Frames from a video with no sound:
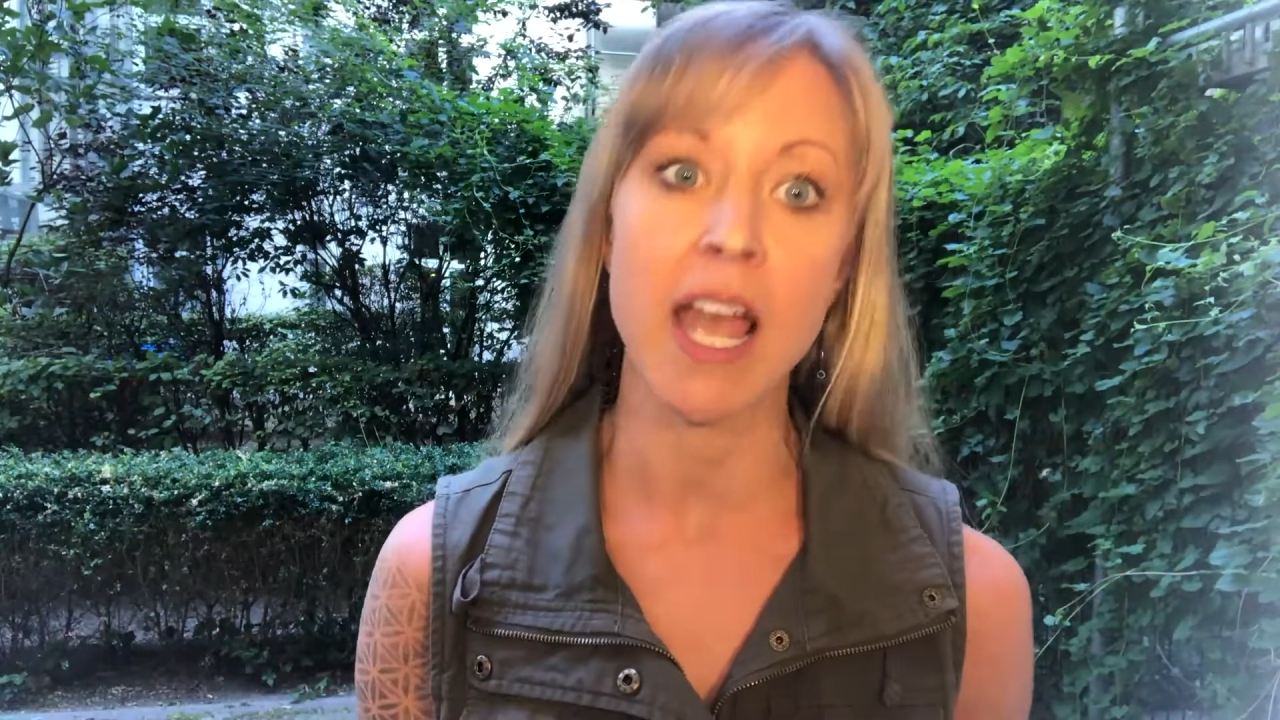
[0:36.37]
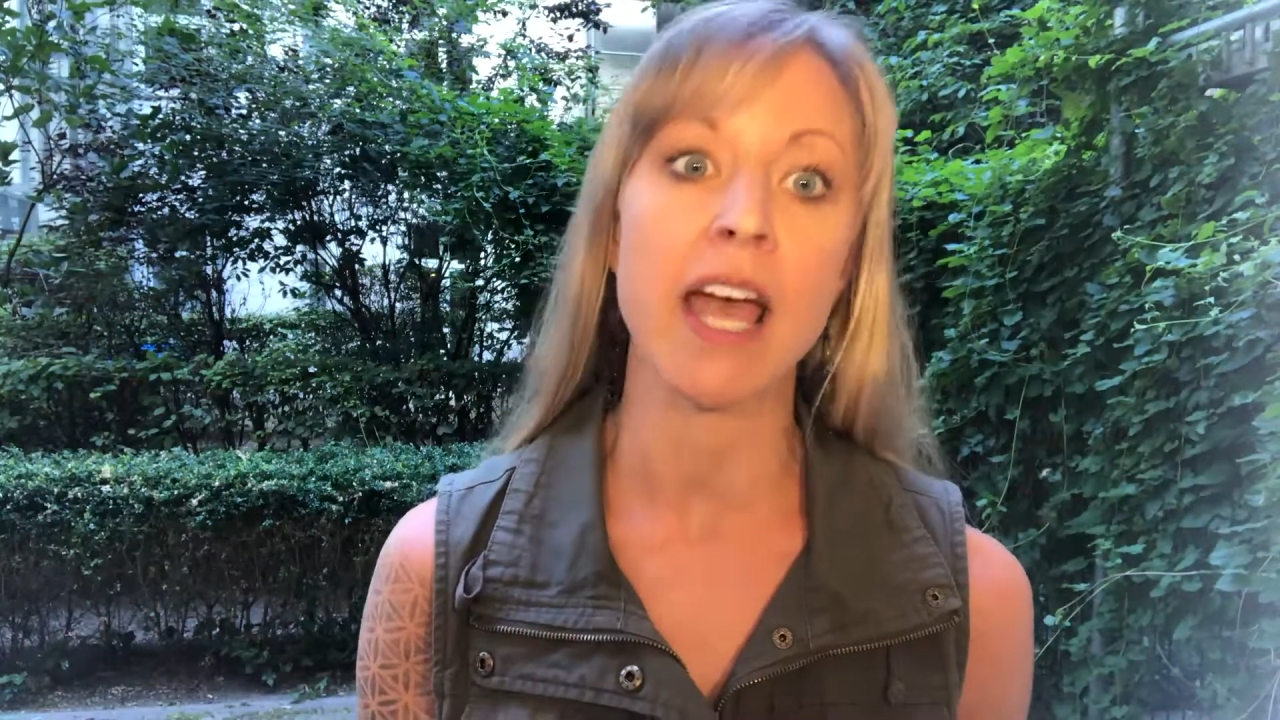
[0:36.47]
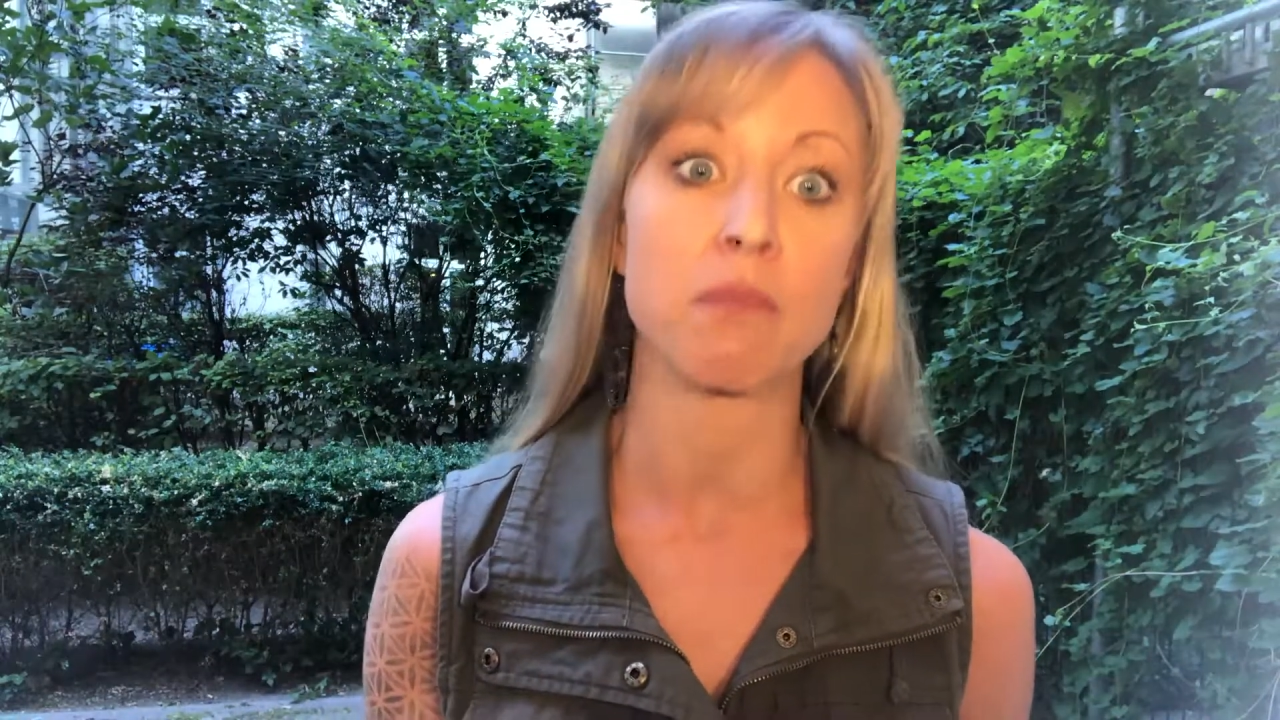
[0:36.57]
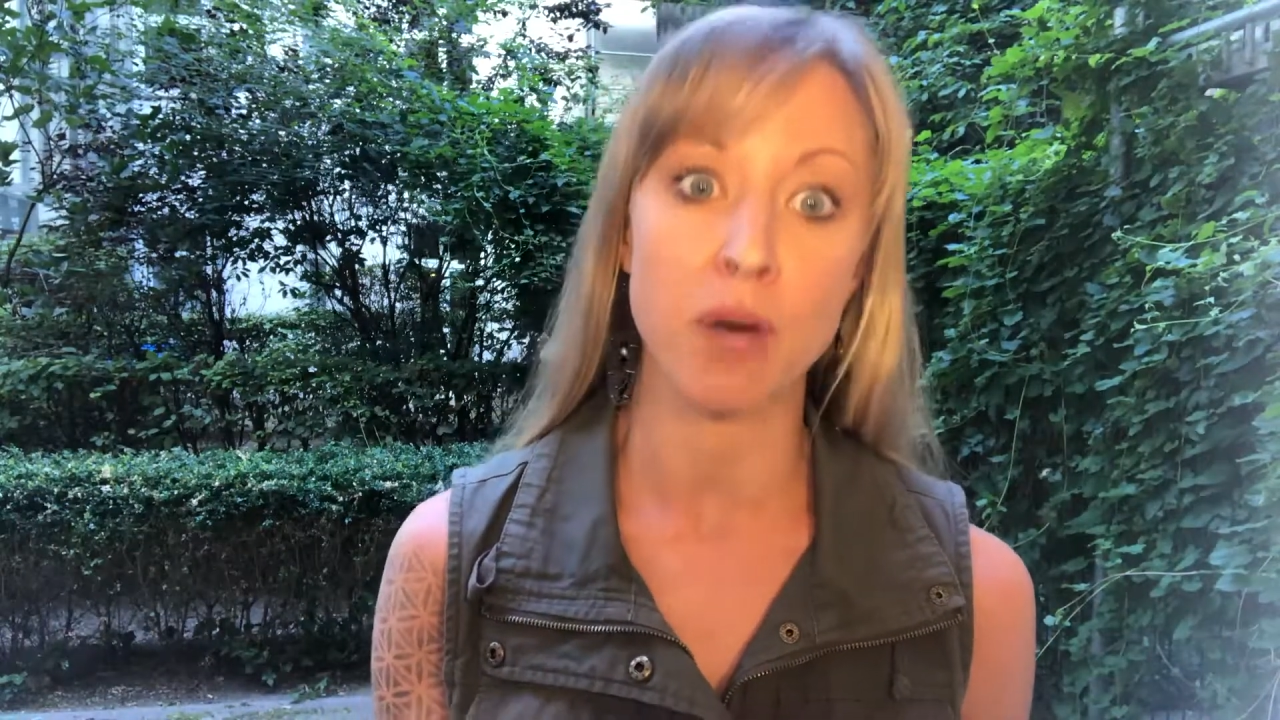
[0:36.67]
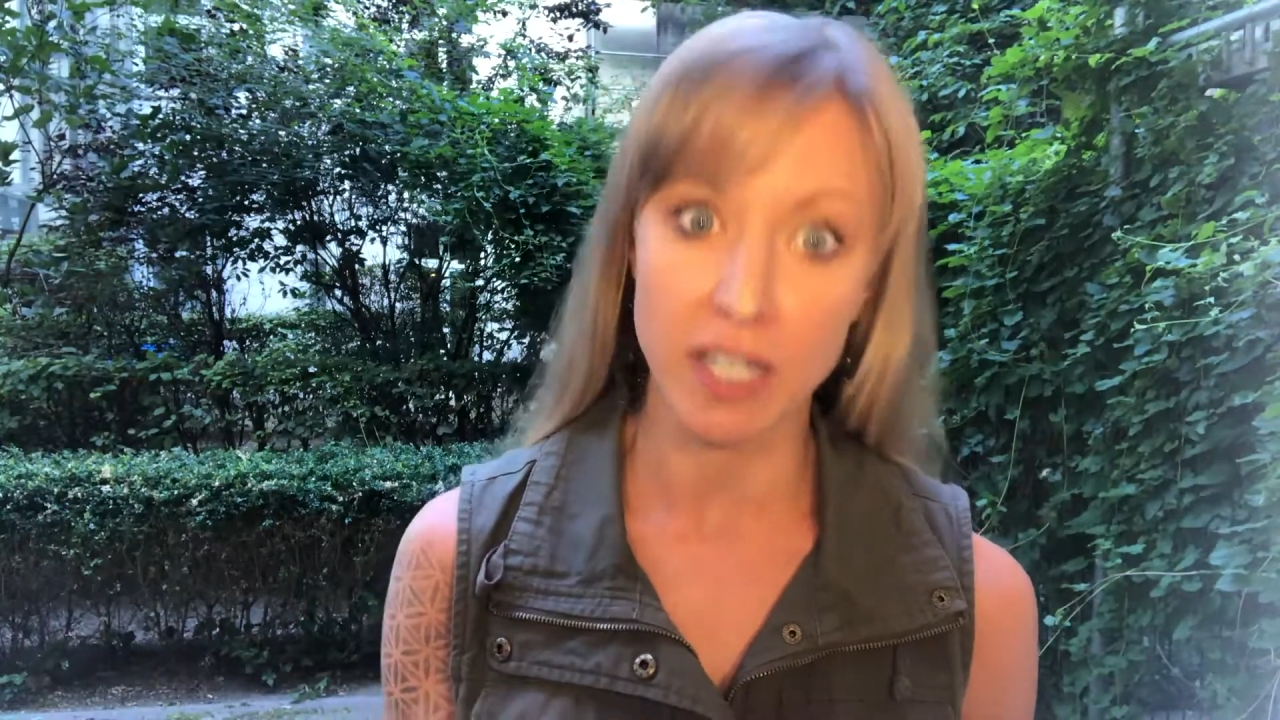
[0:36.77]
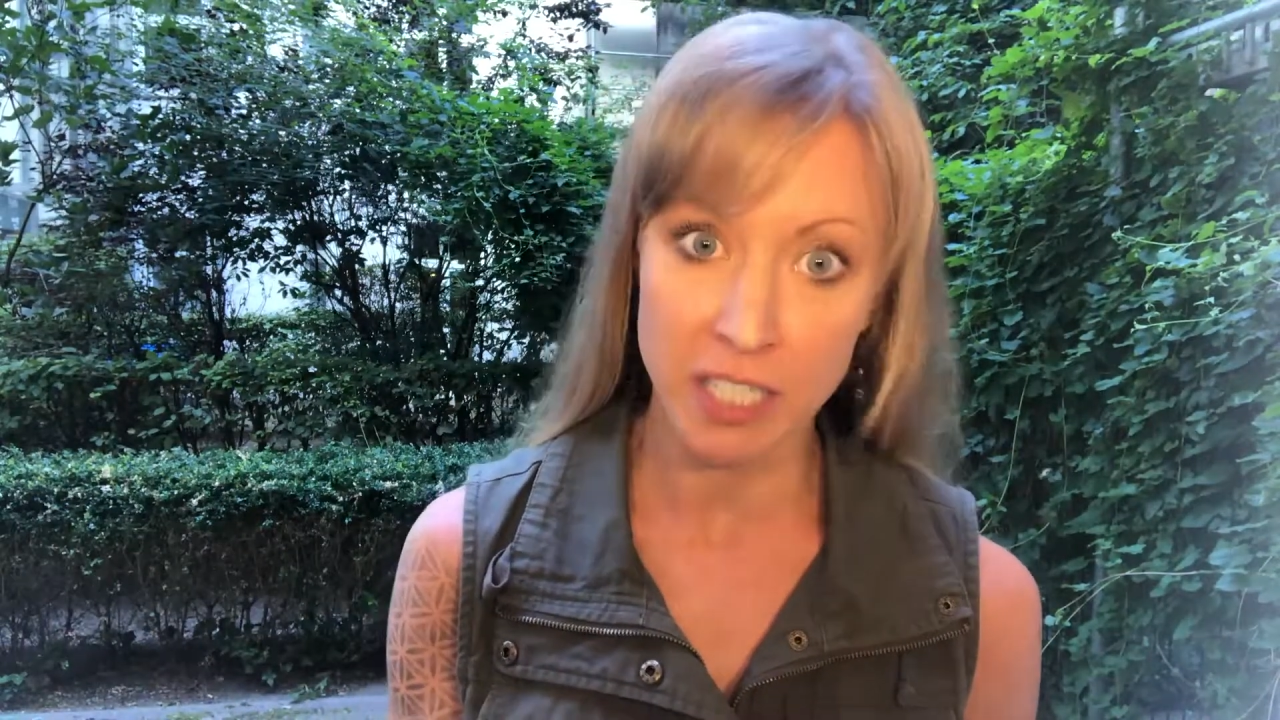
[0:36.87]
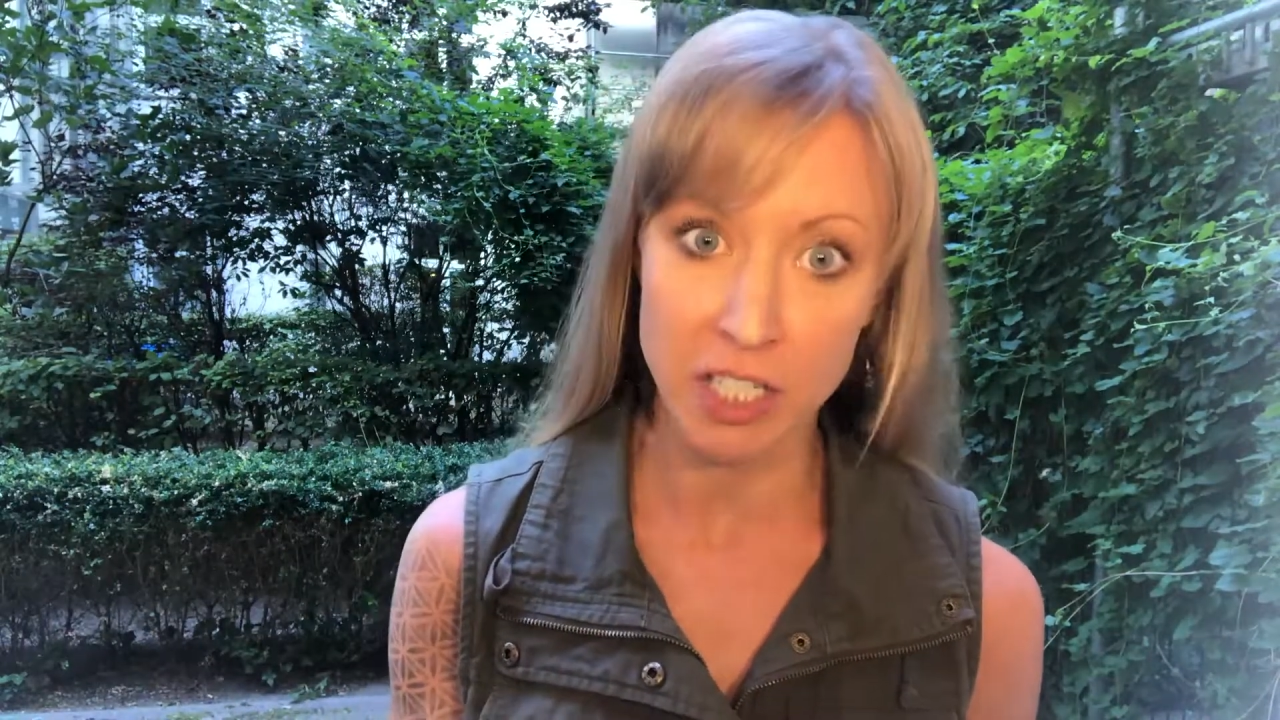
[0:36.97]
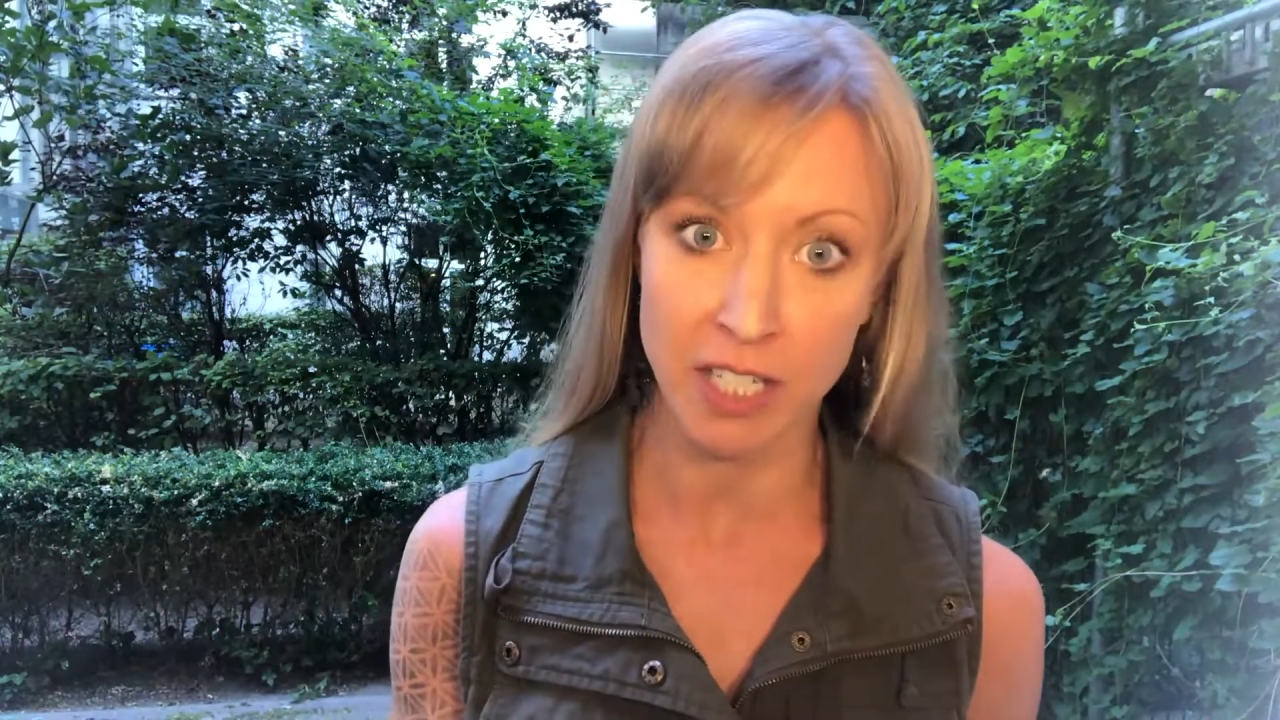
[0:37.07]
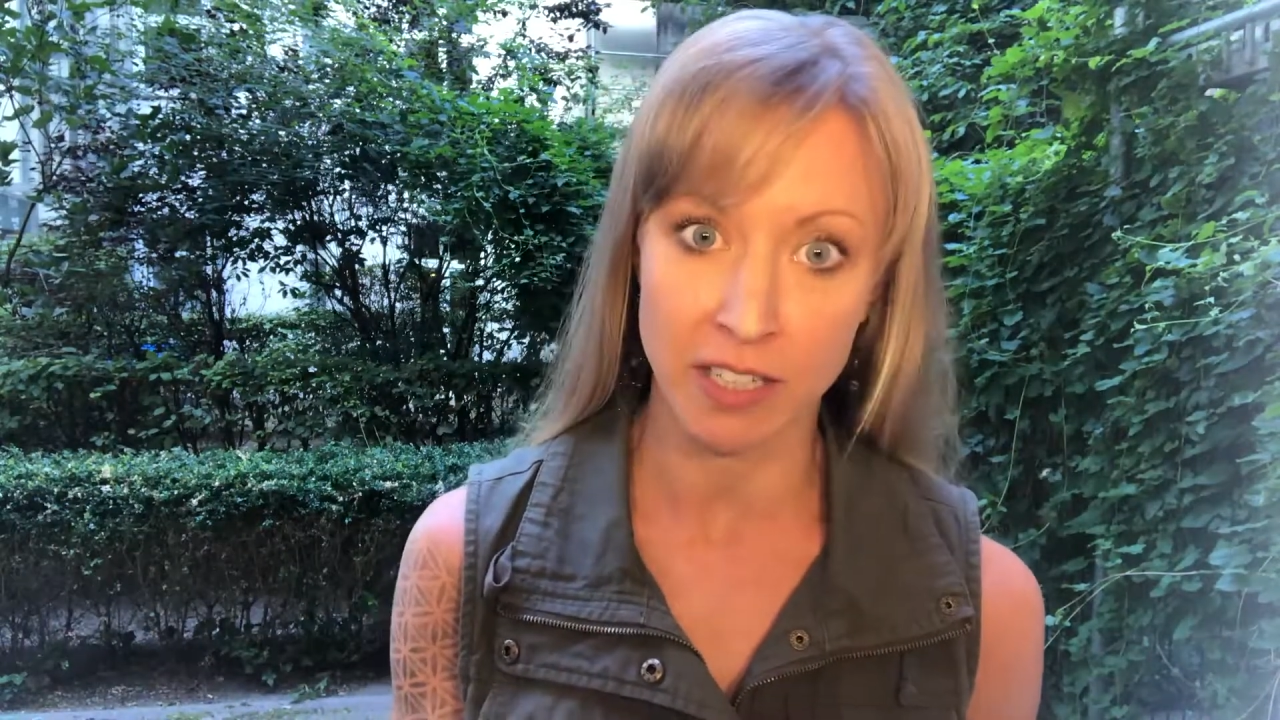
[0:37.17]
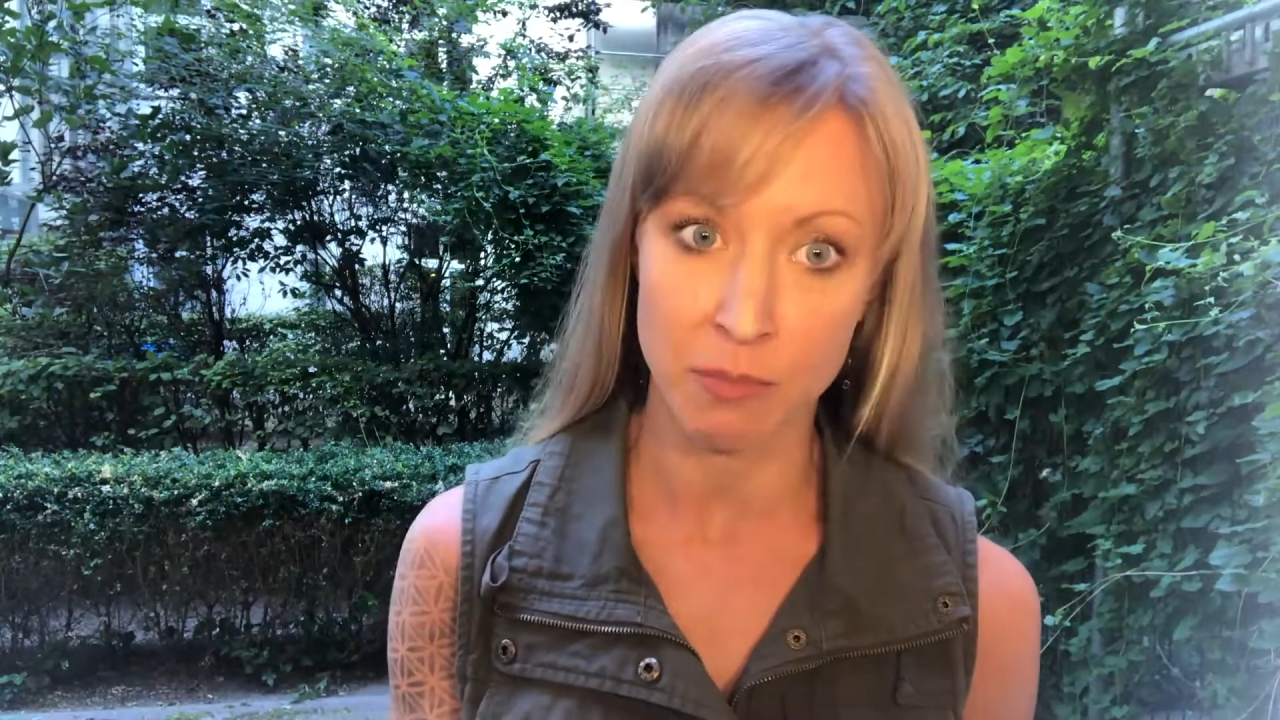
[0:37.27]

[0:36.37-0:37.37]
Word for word: and punishing